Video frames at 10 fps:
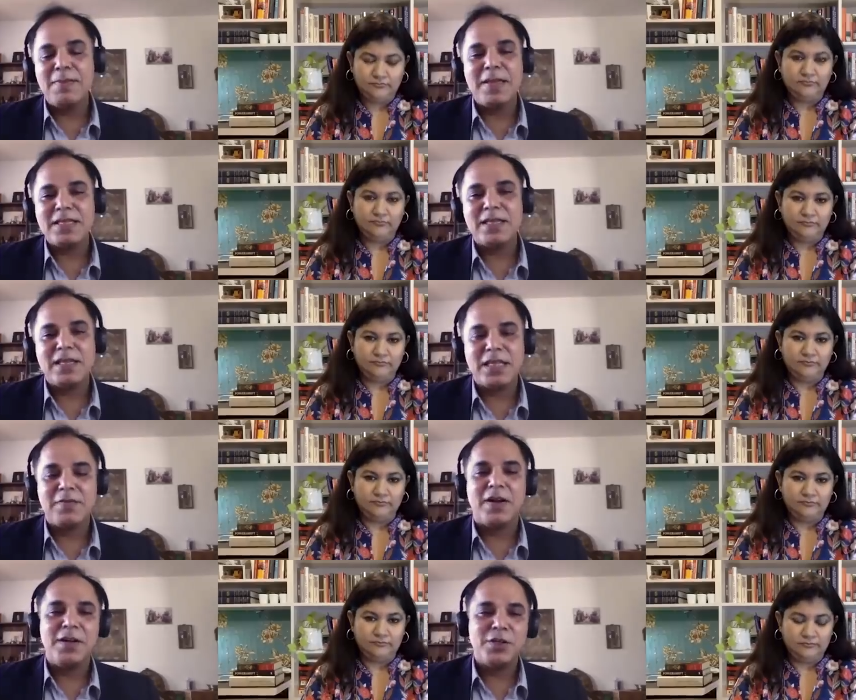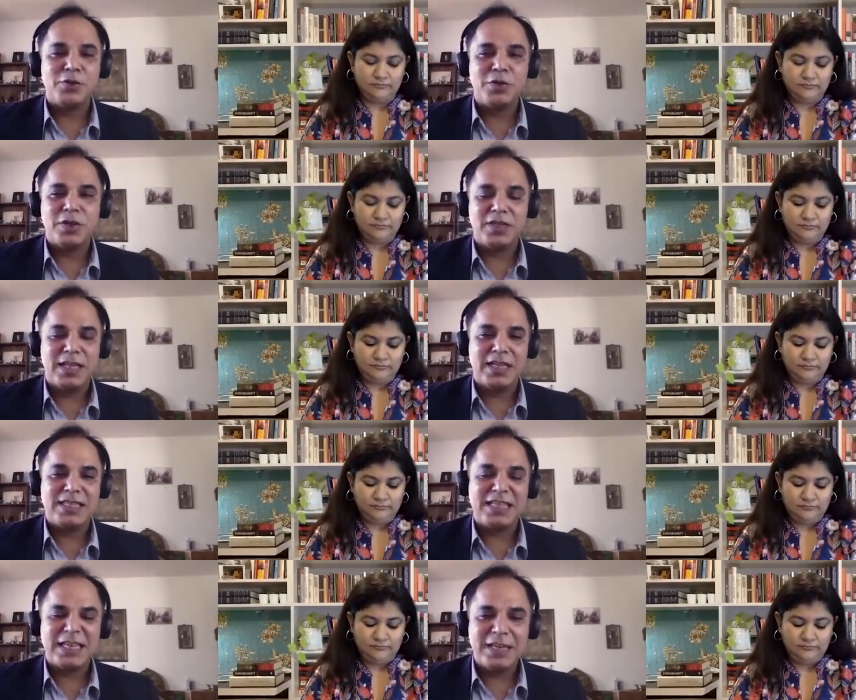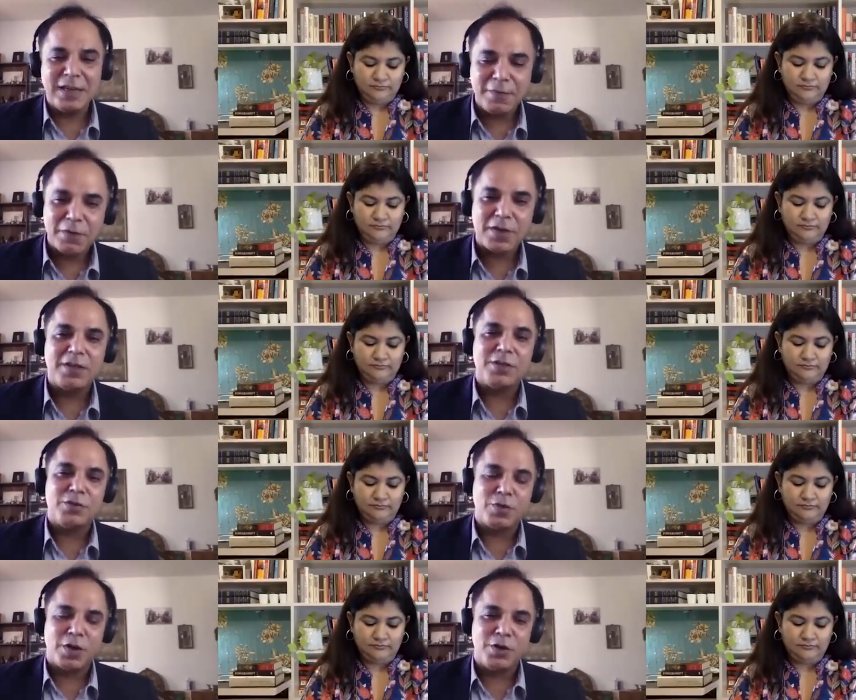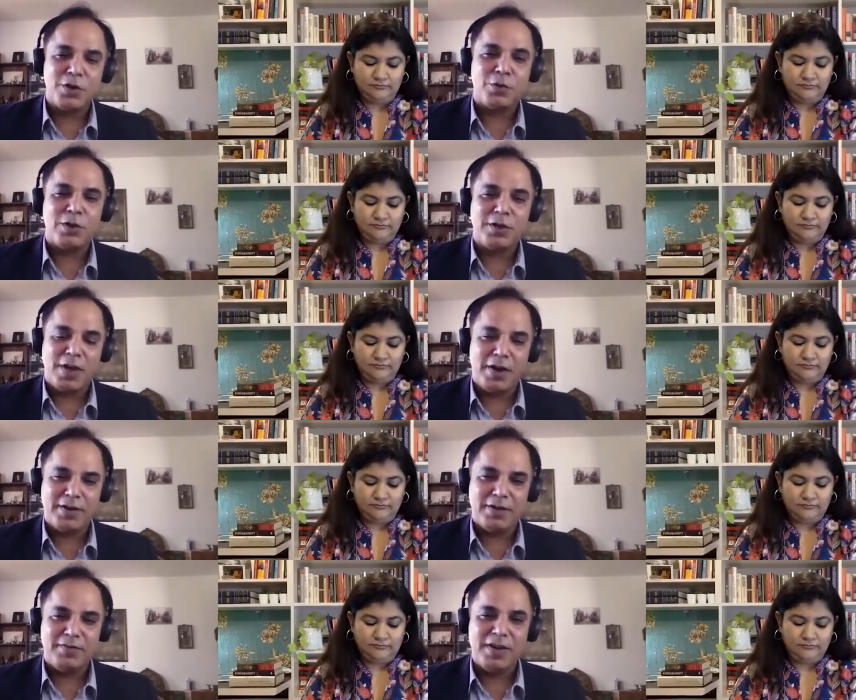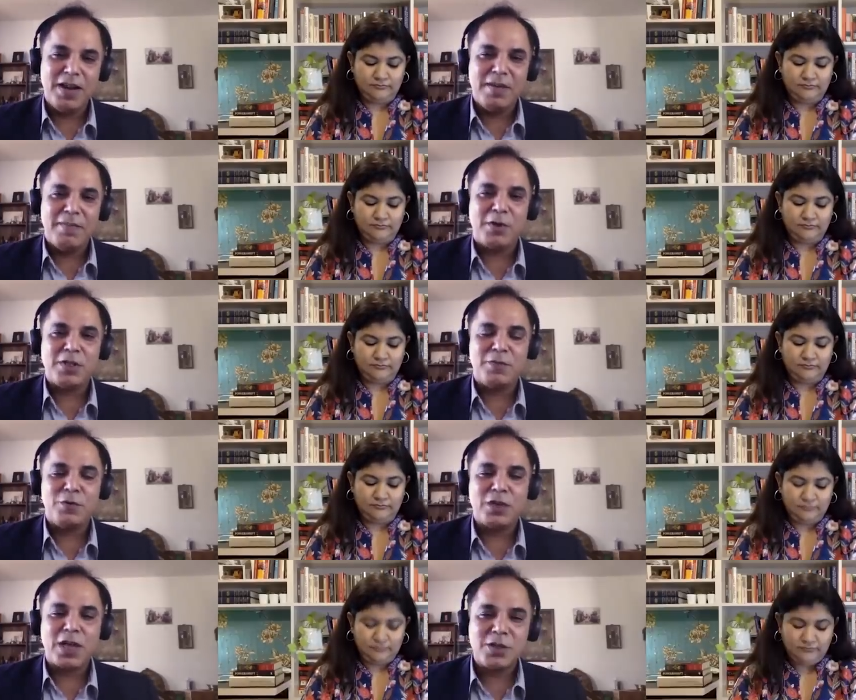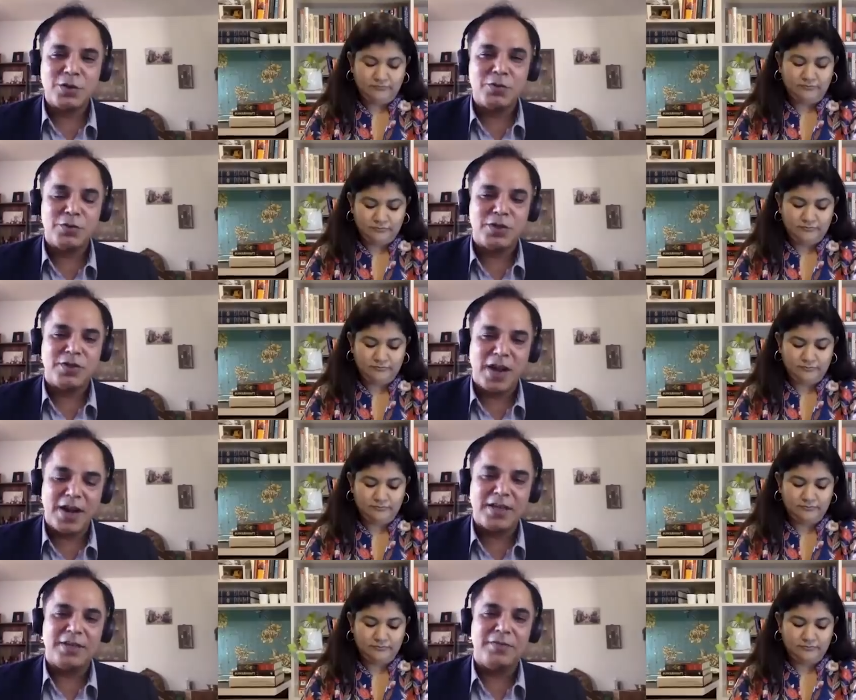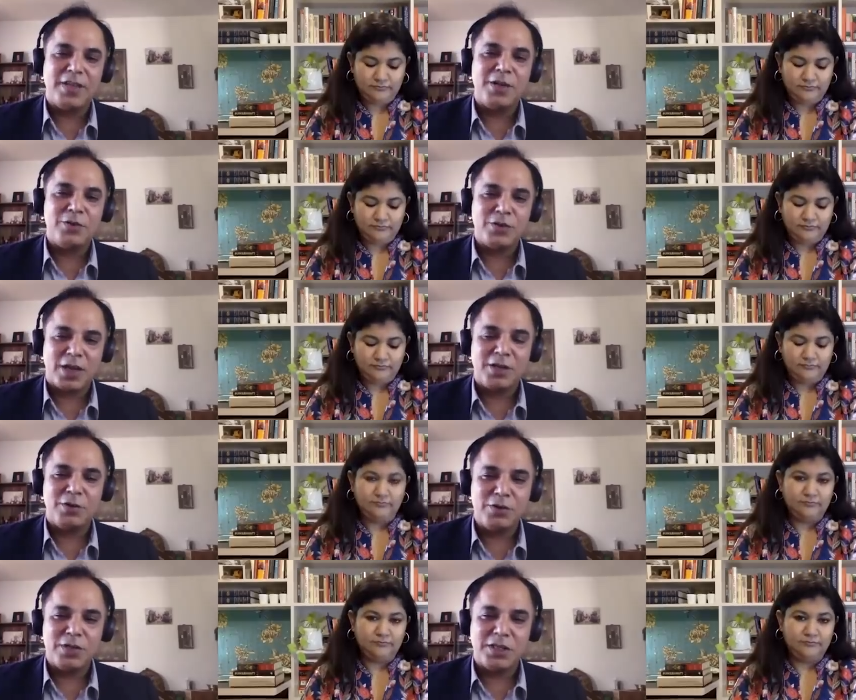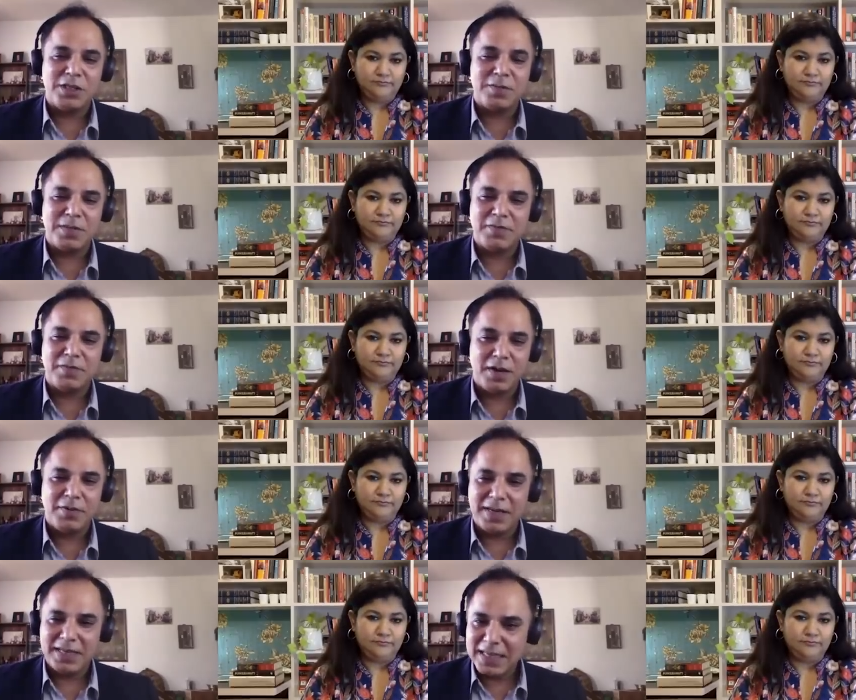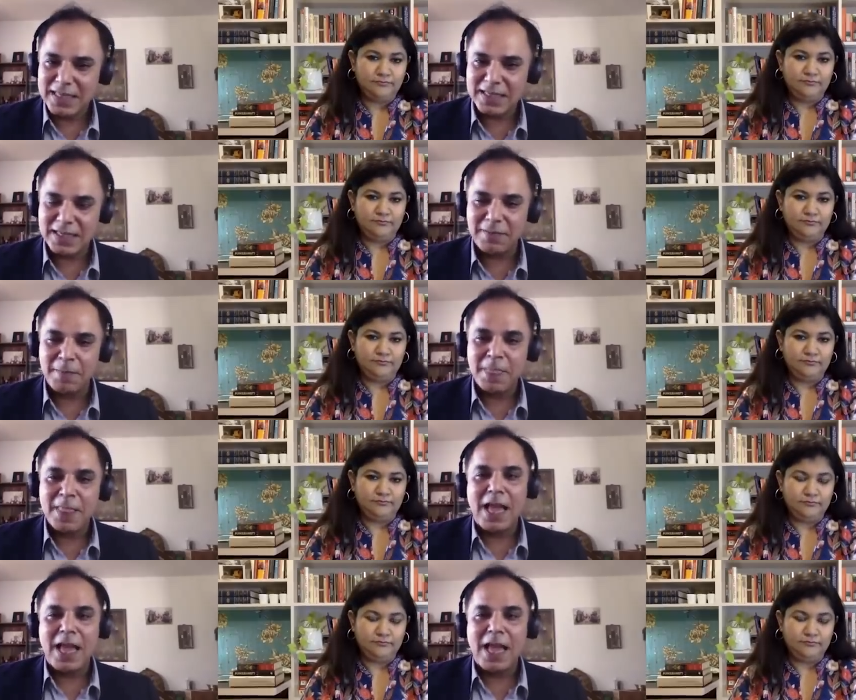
Speaker 1: Domestically, they've understood that it's significant to control the narrative, because if you start to lose the narrative, then you start to lose legitimacy very, very easily.